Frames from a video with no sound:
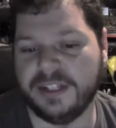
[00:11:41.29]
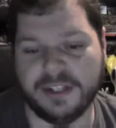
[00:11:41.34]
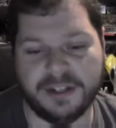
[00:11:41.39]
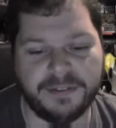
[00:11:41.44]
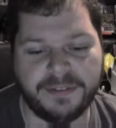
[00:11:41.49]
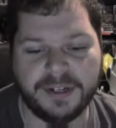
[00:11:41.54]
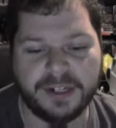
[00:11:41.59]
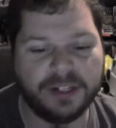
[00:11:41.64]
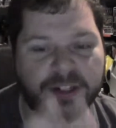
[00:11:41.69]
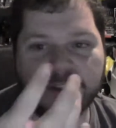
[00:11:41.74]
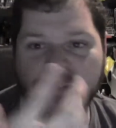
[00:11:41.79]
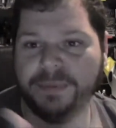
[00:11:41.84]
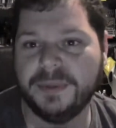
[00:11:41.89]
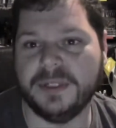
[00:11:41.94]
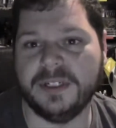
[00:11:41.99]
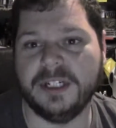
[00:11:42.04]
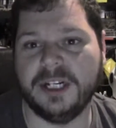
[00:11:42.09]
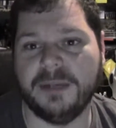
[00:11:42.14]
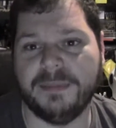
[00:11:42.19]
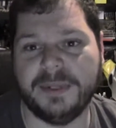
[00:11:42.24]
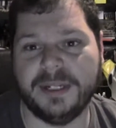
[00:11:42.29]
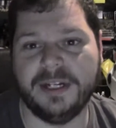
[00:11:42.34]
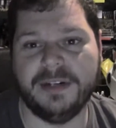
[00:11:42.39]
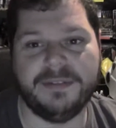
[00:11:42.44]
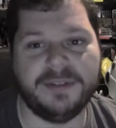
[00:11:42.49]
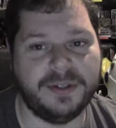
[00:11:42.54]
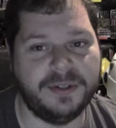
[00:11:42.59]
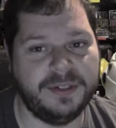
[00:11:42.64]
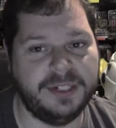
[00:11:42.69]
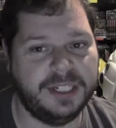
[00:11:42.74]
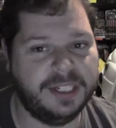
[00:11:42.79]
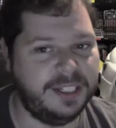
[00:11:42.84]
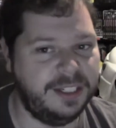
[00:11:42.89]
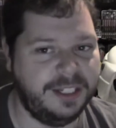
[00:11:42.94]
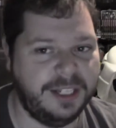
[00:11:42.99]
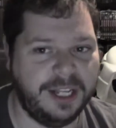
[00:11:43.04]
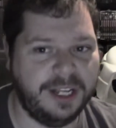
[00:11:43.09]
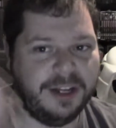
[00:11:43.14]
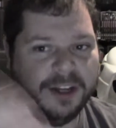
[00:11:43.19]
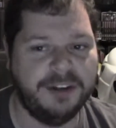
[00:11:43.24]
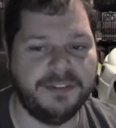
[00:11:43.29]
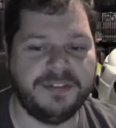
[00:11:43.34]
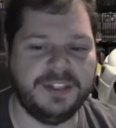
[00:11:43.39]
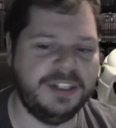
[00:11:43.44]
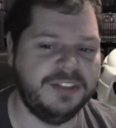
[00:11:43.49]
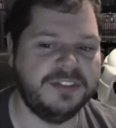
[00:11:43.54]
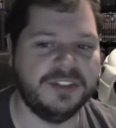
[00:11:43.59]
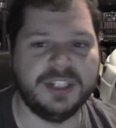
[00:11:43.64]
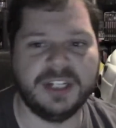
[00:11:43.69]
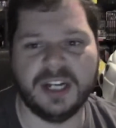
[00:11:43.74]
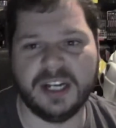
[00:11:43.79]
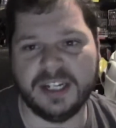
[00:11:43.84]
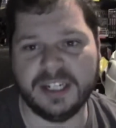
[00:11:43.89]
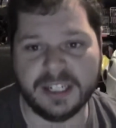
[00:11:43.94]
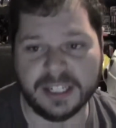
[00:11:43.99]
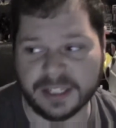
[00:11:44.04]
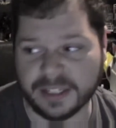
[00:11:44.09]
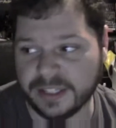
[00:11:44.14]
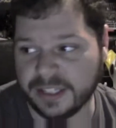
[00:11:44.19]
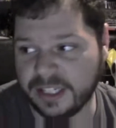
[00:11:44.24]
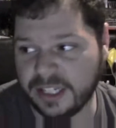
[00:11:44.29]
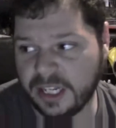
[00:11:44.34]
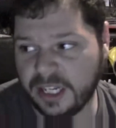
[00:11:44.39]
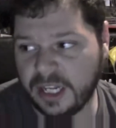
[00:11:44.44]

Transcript: and their friend could have pulled it up on their phone, and they could have easily gotten in.